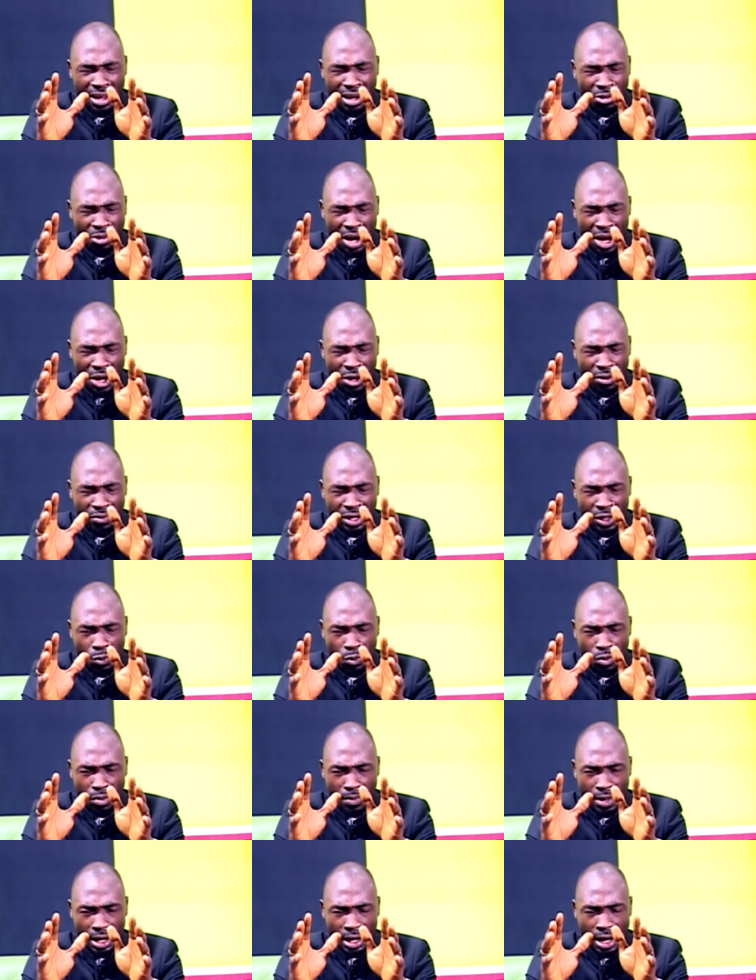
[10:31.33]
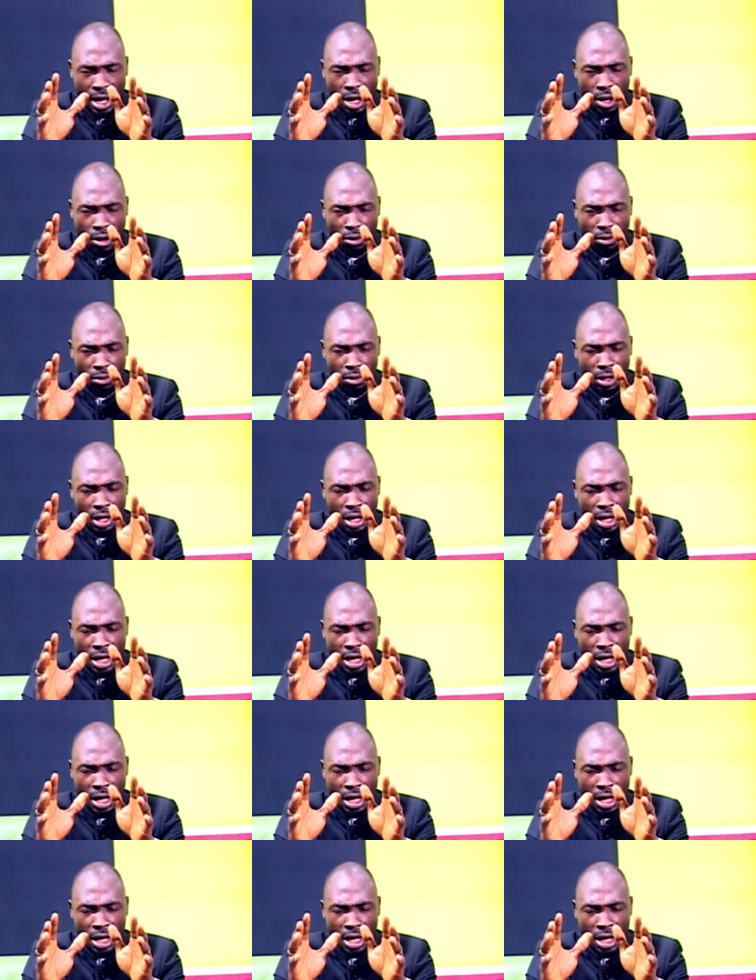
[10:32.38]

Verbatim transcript: the cry of this woman now.